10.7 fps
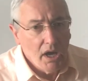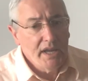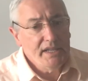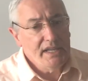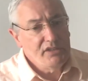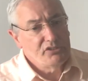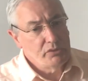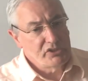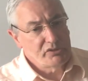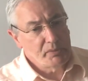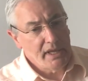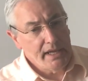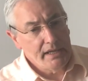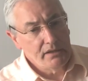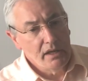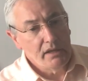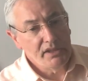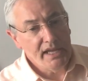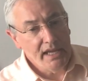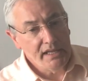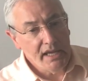I need to explain the
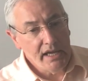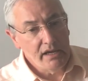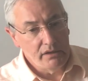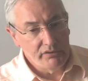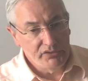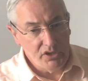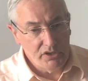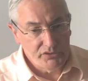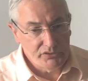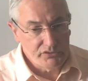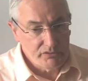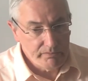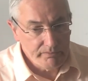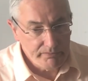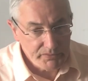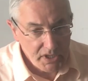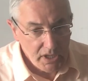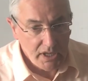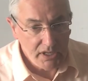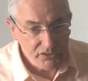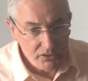inner ear first.
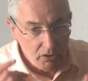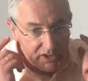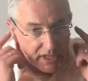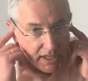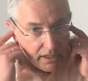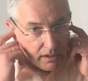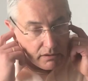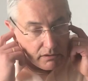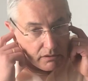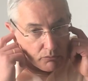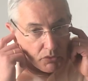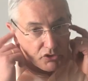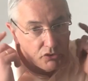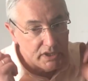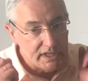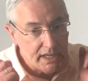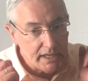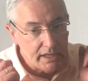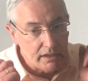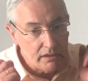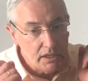It's not the ear, what you can
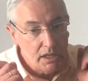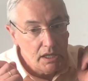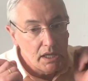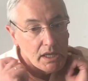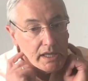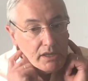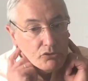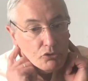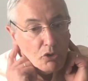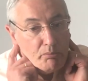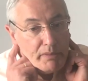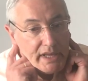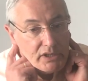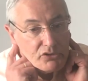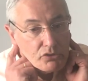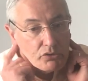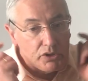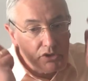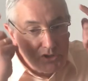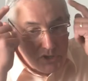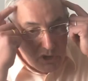hear, it's your mental
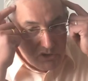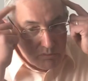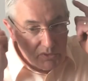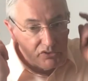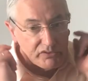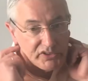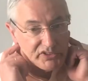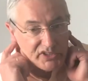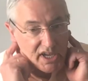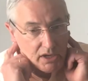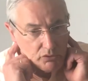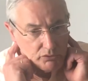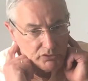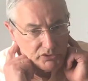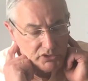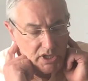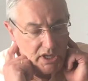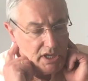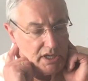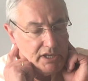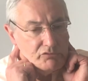judgment of the sounds
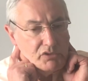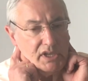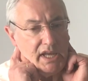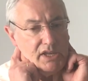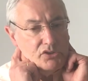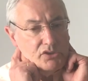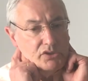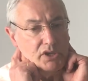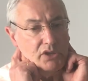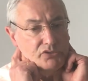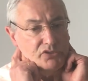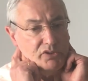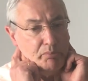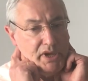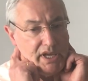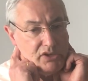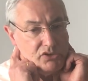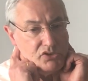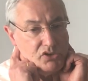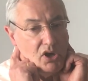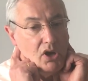in relation to the
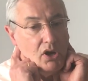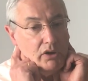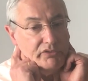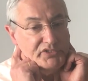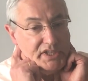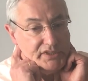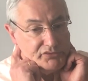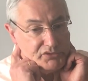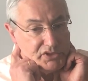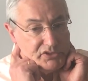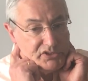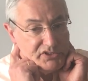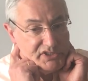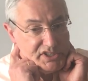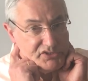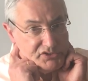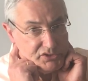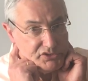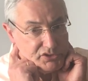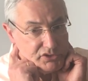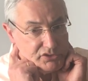pitch of different
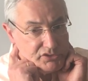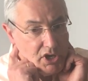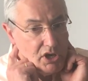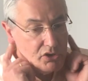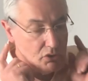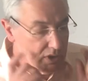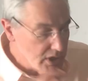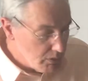distances going